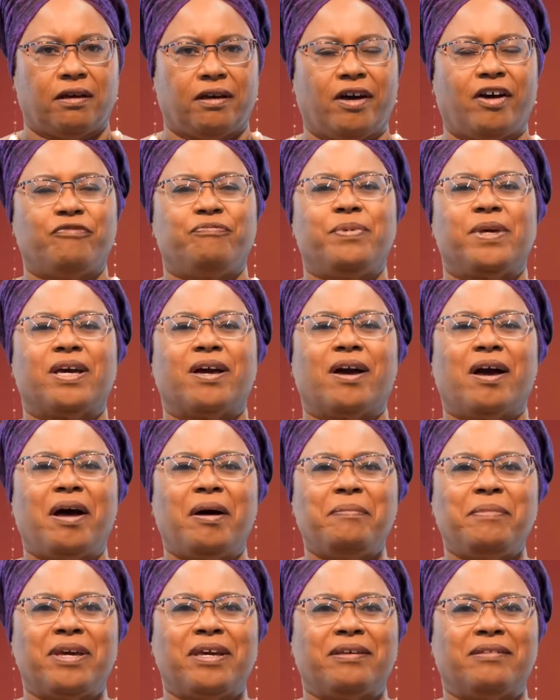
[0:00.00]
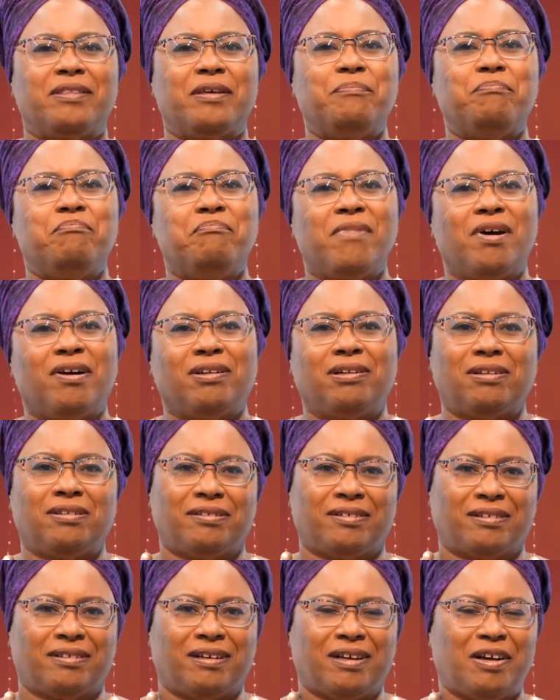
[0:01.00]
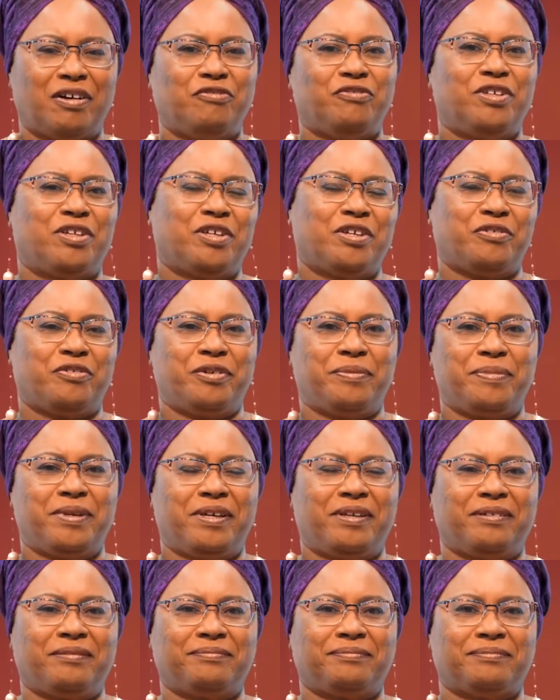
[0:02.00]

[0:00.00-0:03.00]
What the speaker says: of becoming the model of the Caribbean.